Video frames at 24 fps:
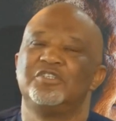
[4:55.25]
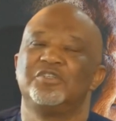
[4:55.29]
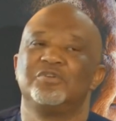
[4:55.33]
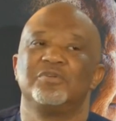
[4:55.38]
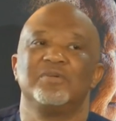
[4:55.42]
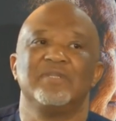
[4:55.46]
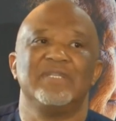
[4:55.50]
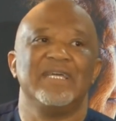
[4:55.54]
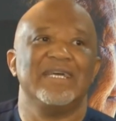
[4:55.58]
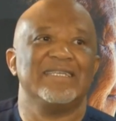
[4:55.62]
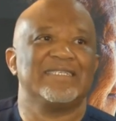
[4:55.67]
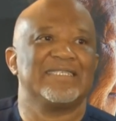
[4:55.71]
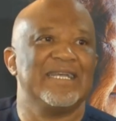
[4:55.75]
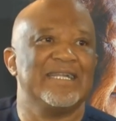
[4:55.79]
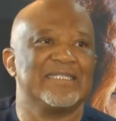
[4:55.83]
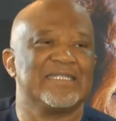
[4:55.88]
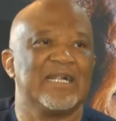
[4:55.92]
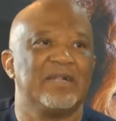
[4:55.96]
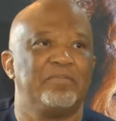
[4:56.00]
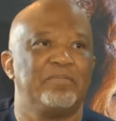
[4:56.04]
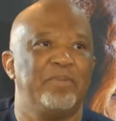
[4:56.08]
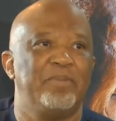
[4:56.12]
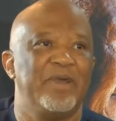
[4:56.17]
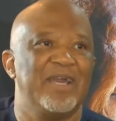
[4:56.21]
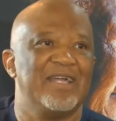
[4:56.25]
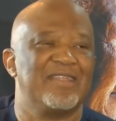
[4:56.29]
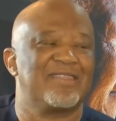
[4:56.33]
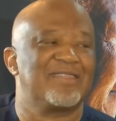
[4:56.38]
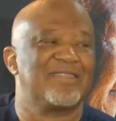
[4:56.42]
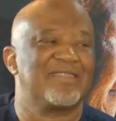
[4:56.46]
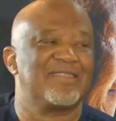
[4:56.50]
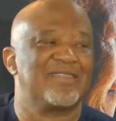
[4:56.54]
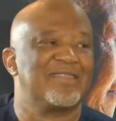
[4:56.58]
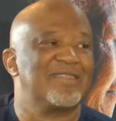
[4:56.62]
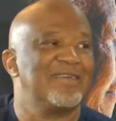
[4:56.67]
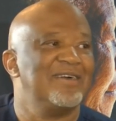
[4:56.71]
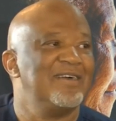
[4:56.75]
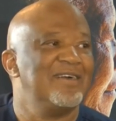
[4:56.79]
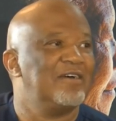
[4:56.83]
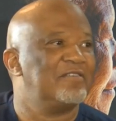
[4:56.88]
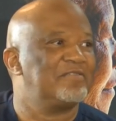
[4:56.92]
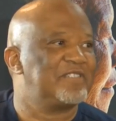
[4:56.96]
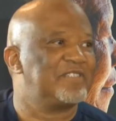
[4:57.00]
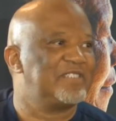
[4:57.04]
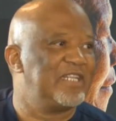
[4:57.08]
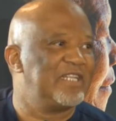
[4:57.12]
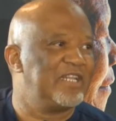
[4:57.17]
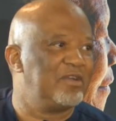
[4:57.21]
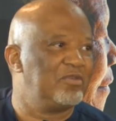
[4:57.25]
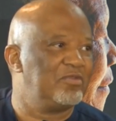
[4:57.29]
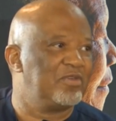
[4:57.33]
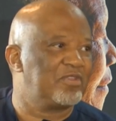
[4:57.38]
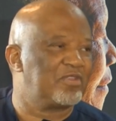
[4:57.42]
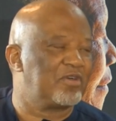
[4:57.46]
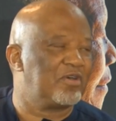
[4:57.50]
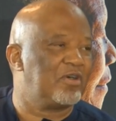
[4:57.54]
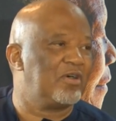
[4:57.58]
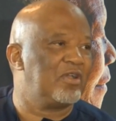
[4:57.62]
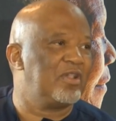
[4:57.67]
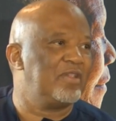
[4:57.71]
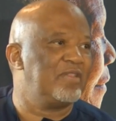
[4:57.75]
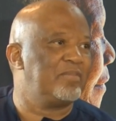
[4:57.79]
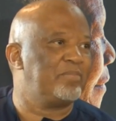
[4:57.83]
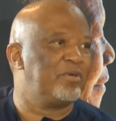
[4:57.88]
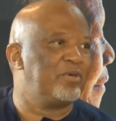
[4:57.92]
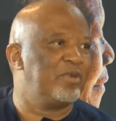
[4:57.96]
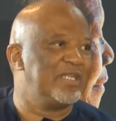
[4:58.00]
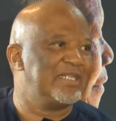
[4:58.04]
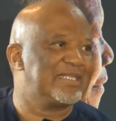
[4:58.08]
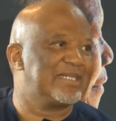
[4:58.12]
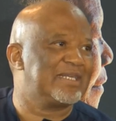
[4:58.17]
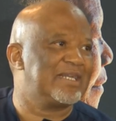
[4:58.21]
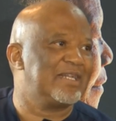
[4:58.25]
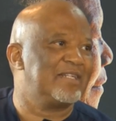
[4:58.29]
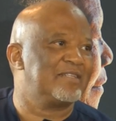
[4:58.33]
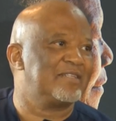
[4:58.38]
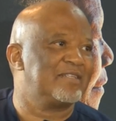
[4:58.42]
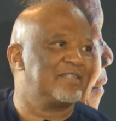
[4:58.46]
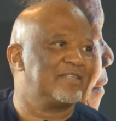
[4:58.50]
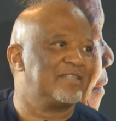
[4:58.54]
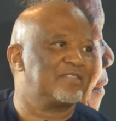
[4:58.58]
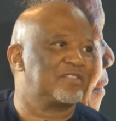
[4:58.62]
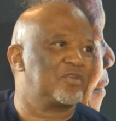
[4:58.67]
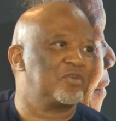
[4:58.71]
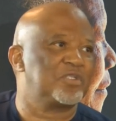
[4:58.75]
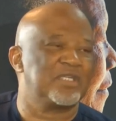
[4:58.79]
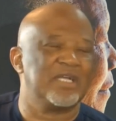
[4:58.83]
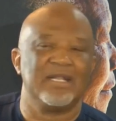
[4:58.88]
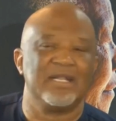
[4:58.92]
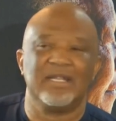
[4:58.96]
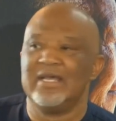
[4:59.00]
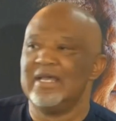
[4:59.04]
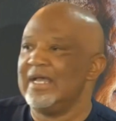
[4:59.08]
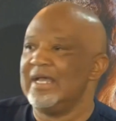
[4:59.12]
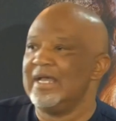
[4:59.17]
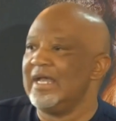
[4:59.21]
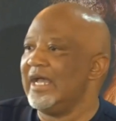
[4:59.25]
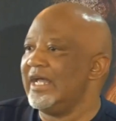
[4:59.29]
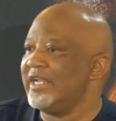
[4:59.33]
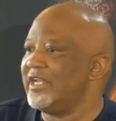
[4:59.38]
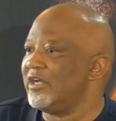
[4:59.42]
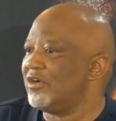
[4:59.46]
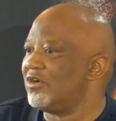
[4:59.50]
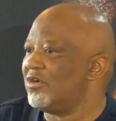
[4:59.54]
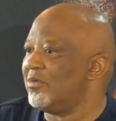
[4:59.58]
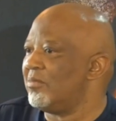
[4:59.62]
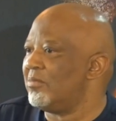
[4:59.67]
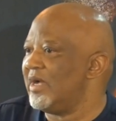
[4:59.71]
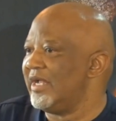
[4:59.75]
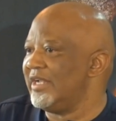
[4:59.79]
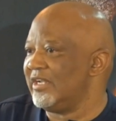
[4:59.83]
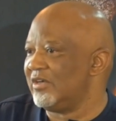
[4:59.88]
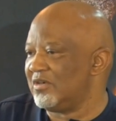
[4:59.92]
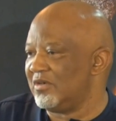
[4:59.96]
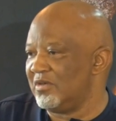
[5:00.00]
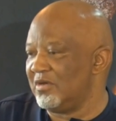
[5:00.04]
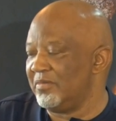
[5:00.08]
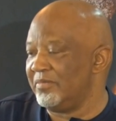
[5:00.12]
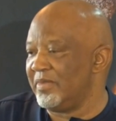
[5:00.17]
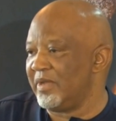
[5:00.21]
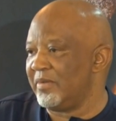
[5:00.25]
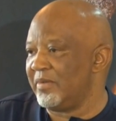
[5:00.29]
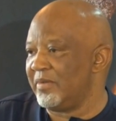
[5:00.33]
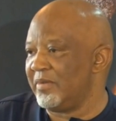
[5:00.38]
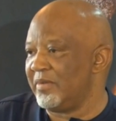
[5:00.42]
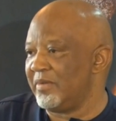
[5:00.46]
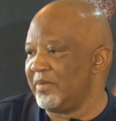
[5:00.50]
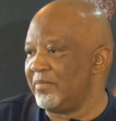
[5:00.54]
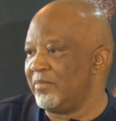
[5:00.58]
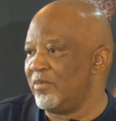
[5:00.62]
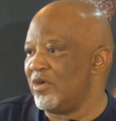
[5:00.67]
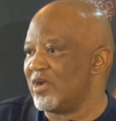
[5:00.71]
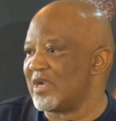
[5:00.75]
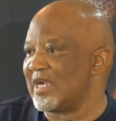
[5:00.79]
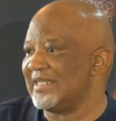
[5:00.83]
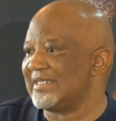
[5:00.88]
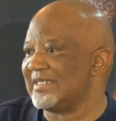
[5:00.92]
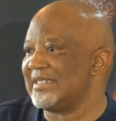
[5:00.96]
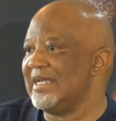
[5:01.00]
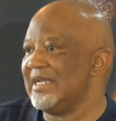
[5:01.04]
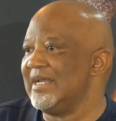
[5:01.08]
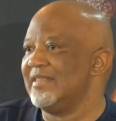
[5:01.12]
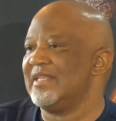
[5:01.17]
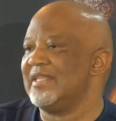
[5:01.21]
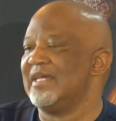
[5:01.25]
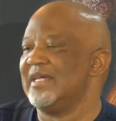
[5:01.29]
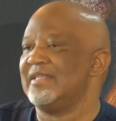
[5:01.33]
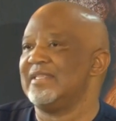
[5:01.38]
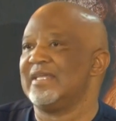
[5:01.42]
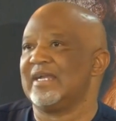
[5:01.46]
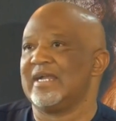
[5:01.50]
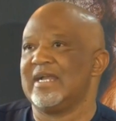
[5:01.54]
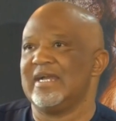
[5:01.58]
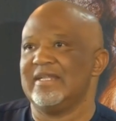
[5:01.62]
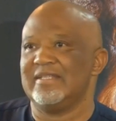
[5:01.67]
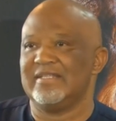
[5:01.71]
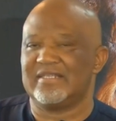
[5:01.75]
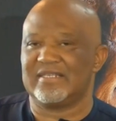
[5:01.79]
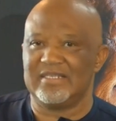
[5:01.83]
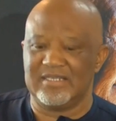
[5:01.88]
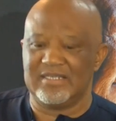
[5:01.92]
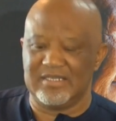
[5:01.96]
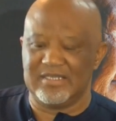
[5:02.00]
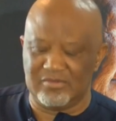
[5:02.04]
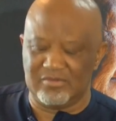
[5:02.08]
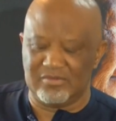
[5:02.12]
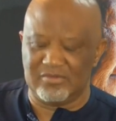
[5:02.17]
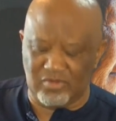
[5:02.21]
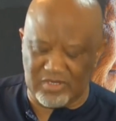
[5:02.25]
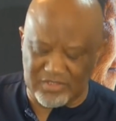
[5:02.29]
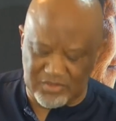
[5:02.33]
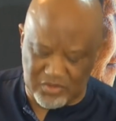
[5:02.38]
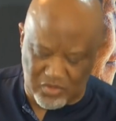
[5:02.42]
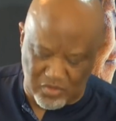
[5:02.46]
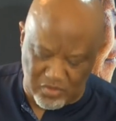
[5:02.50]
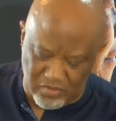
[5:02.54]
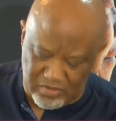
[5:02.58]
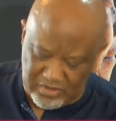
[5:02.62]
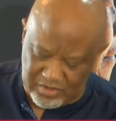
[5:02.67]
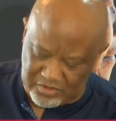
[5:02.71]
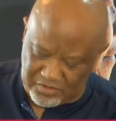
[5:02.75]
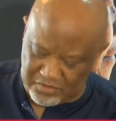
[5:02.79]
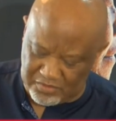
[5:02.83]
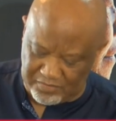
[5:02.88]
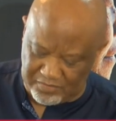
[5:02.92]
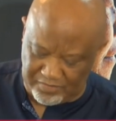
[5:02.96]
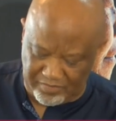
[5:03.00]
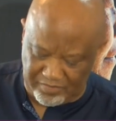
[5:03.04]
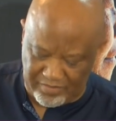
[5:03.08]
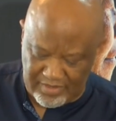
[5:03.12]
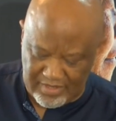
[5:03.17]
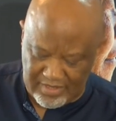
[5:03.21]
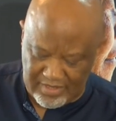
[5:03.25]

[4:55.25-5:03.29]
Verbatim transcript: to the central path of dealing with all the political, social, and, econ and economic morass that the country was going through.